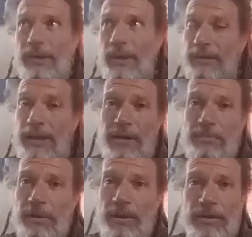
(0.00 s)
yeah, I've
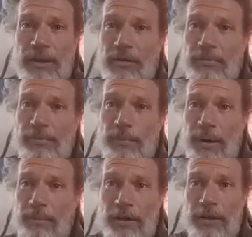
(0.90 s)
been living off
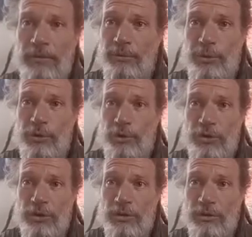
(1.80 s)
primarily fruit
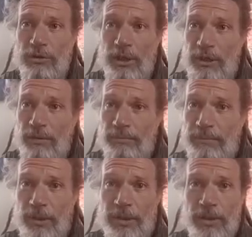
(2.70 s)
juices and
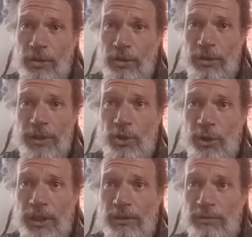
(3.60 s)
very sugary
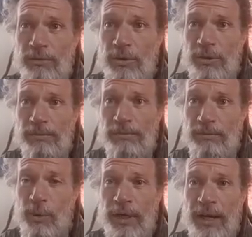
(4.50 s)
drinks for
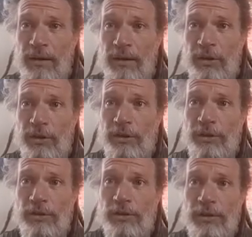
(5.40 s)
4.5
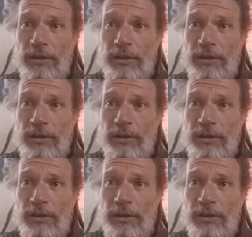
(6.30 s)
years.